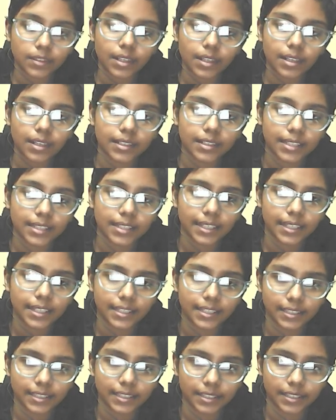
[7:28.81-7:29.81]
king
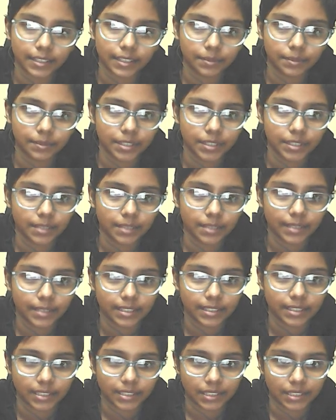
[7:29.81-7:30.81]
e3, bishop
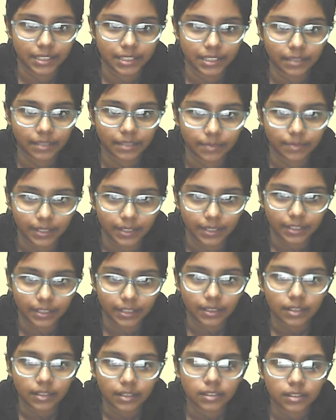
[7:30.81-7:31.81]
h6, checkmate.
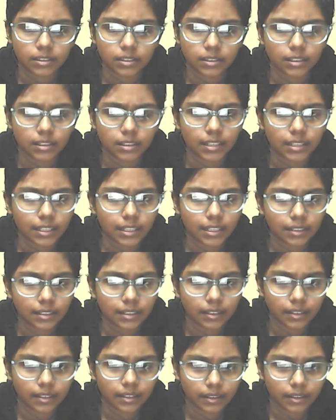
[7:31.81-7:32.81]
So
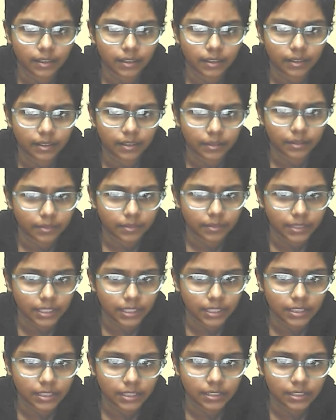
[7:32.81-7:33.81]

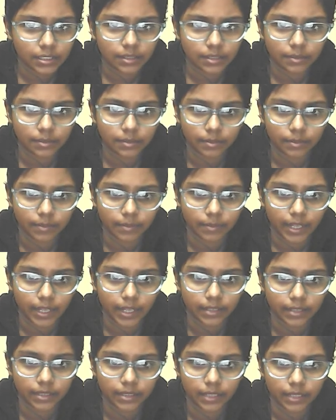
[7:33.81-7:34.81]
just back
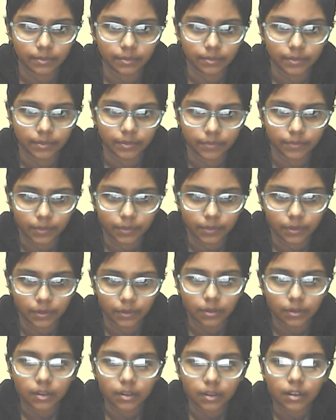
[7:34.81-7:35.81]
then before,
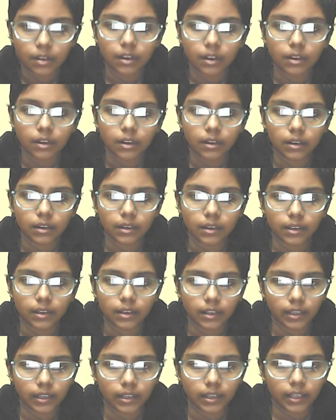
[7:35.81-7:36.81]

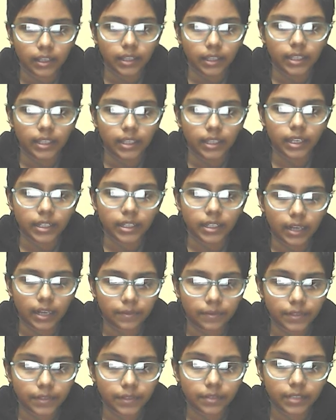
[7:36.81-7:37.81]
here after
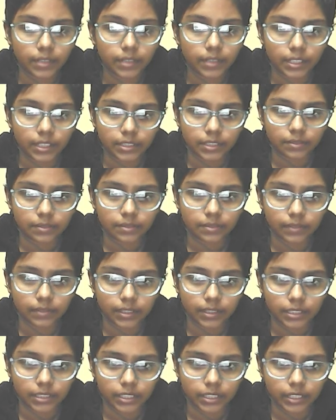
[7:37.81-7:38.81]
queen h1
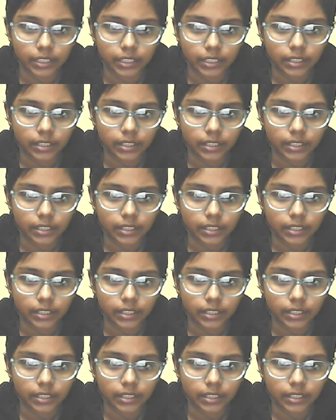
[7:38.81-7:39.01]
check,